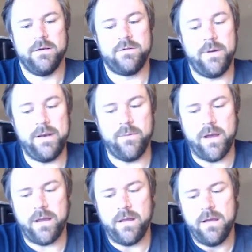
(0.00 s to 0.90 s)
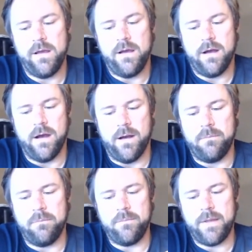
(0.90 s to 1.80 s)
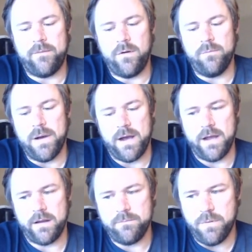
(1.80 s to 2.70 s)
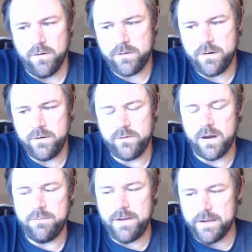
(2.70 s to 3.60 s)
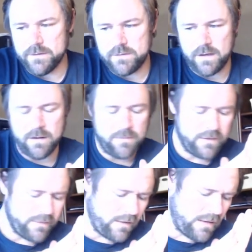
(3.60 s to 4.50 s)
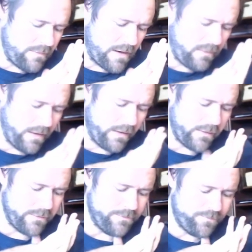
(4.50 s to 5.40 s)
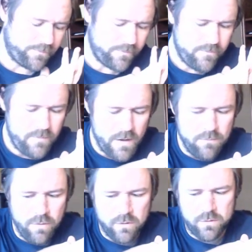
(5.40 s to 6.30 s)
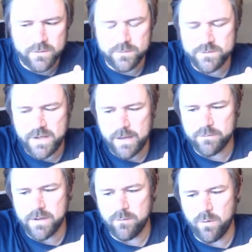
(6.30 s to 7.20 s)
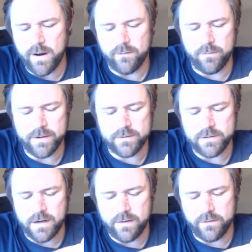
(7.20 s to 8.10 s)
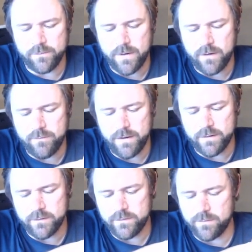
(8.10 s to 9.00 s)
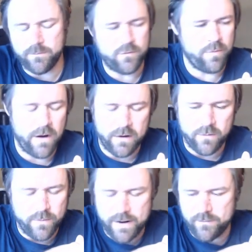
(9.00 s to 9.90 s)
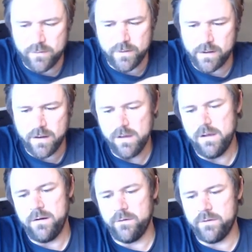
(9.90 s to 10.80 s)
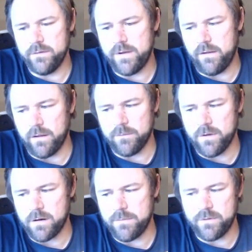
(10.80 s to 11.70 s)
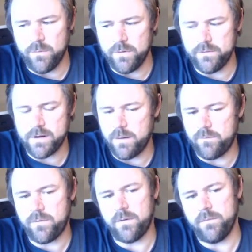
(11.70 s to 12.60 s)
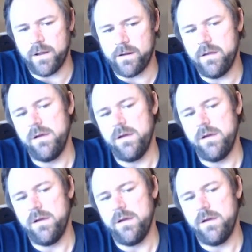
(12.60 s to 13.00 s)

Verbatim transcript: So anyway, um, if you buy bulk dried beans, and I'm not talking about like bulk ones from Sam's Club or wherever, because a lot of those may have been sprayed or whatever. Like, there's no telling. I'm talking about the ones that come from like